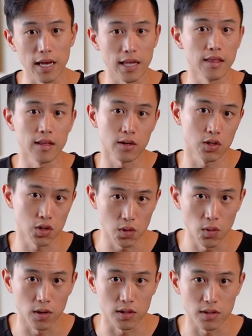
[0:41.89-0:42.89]
in their
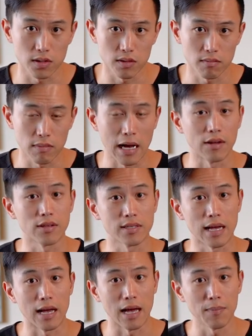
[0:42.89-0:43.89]
stores. How does
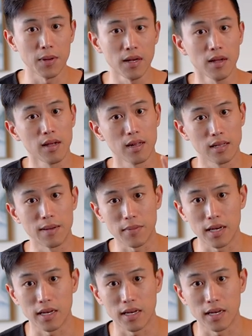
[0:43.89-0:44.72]
that happen? Let me